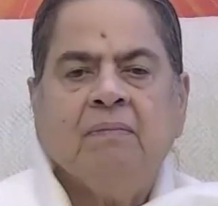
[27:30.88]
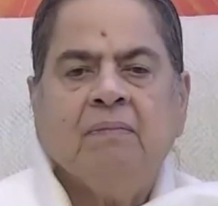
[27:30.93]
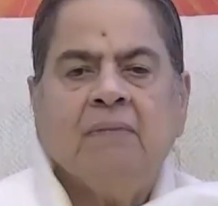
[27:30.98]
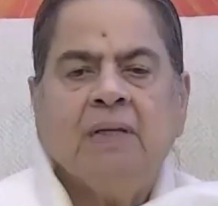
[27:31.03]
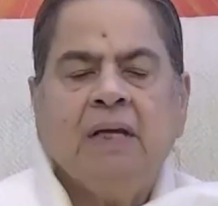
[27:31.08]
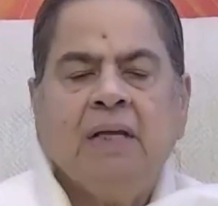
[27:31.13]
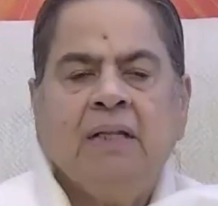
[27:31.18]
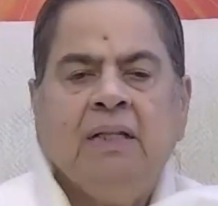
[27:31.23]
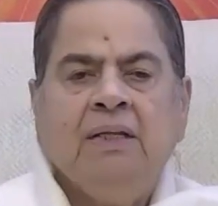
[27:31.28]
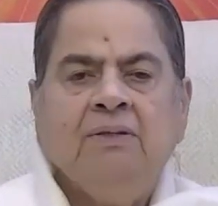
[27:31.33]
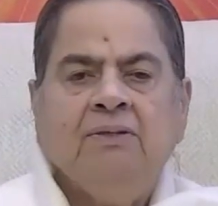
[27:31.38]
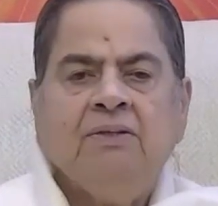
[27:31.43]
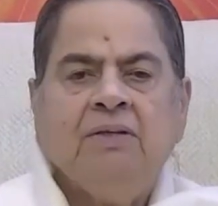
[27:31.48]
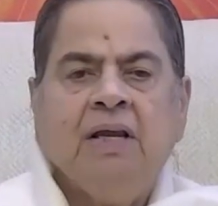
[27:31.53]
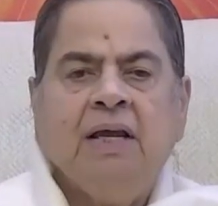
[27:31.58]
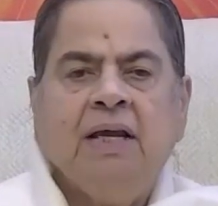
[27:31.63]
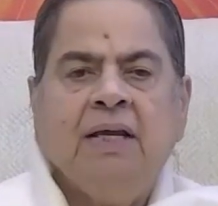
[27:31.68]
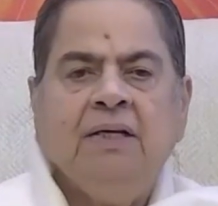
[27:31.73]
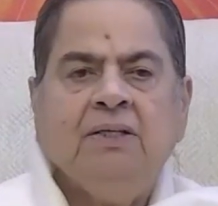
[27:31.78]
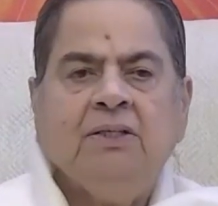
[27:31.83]
This
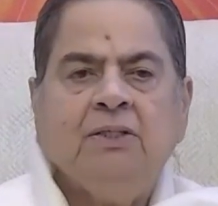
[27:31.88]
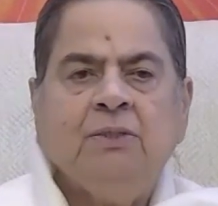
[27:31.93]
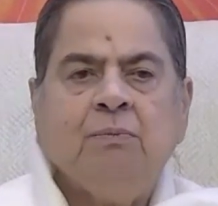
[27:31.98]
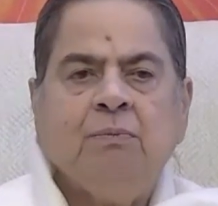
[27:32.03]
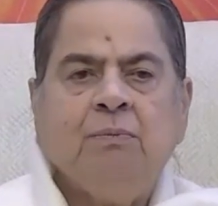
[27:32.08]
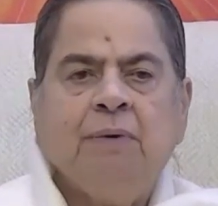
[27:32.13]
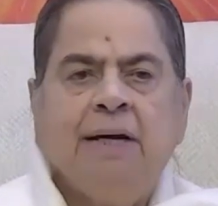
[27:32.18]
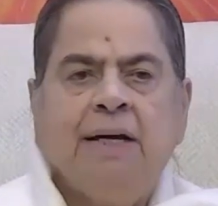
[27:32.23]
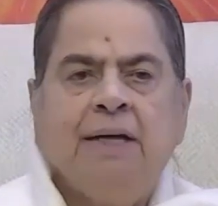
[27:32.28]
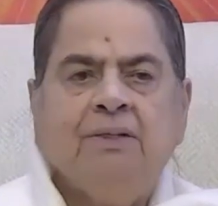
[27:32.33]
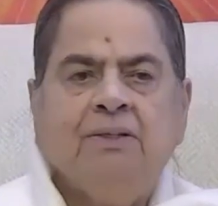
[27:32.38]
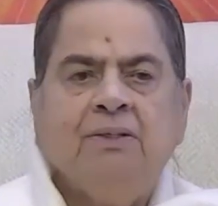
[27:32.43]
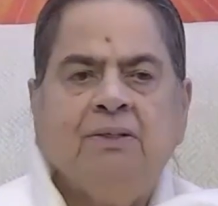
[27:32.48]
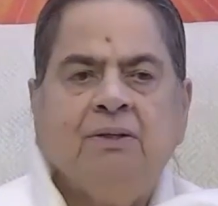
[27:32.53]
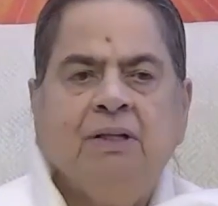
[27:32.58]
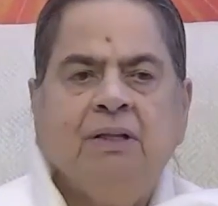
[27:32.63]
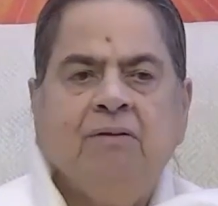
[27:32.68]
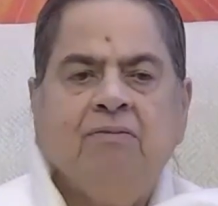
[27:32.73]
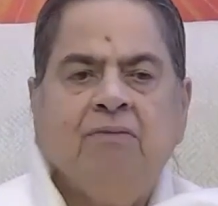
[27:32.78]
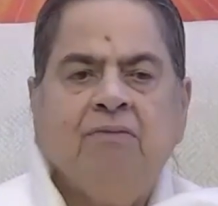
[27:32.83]
light spreads
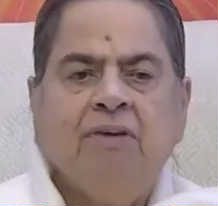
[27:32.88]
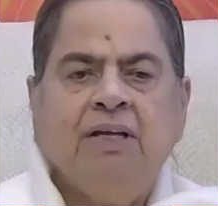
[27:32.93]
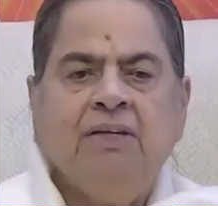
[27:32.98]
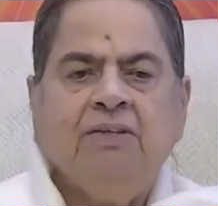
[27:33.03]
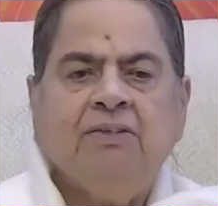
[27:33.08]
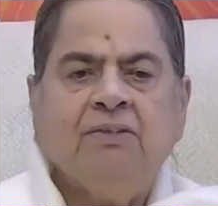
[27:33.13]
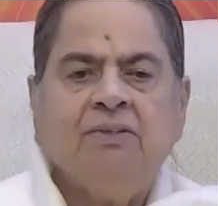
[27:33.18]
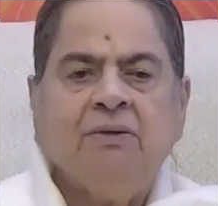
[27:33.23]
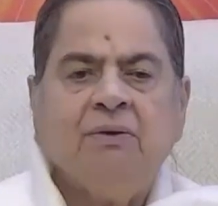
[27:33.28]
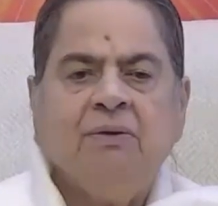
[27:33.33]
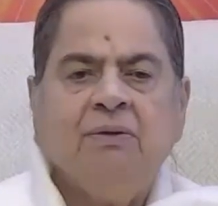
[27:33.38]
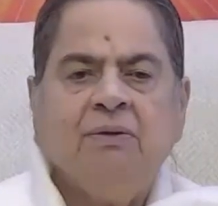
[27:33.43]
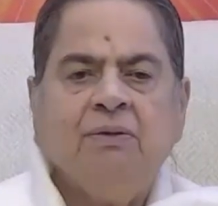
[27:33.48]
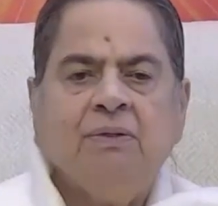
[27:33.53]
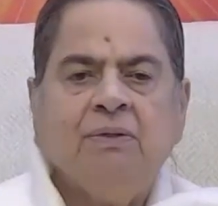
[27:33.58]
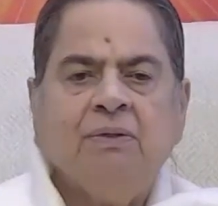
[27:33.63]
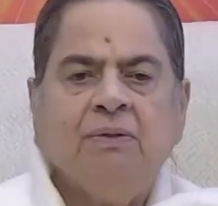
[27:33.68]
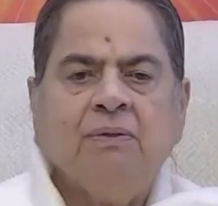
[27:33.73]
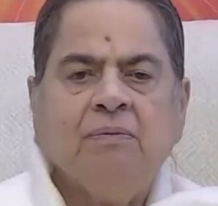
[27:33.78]
on the face also.